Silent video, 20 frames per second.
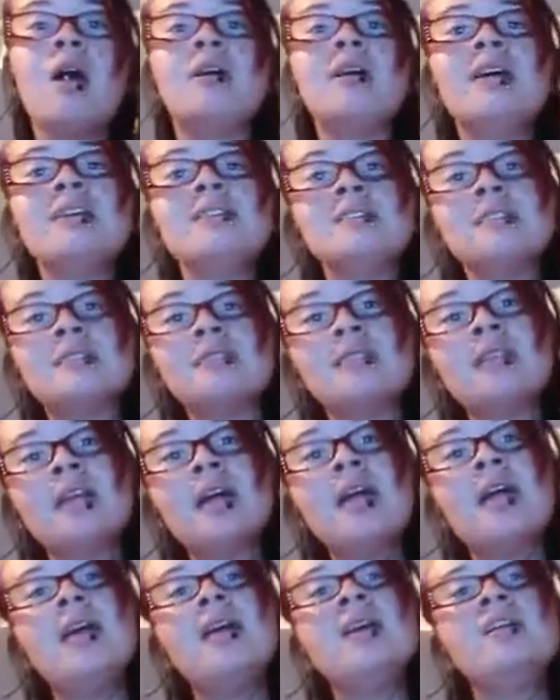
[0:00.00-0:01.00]

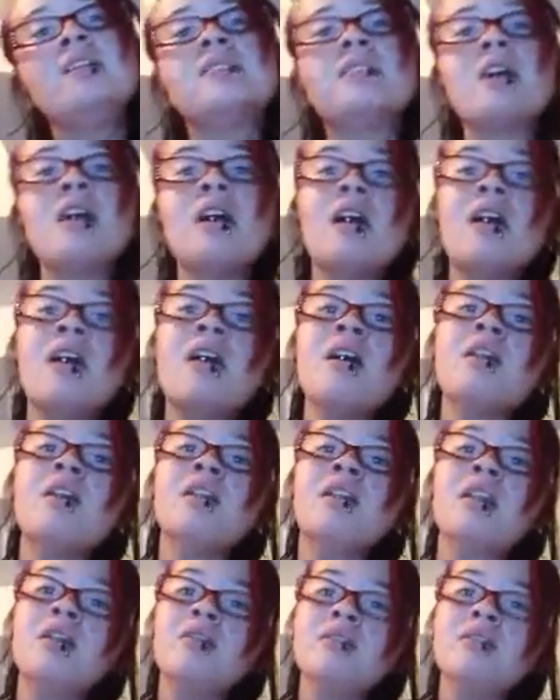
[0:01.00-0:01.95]
Yesterday's gone,